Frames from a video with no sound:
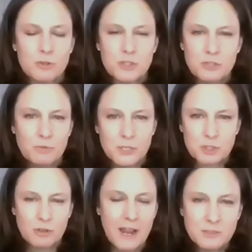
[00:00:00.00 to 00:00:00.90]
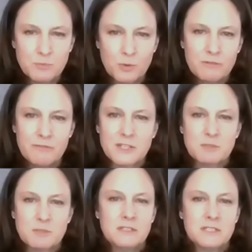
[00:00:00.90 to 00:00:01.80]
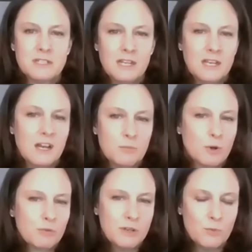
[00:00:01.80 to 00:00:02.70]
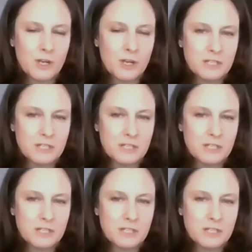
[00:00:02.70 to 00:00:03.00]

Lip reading: to attract more investment, or greenwashing?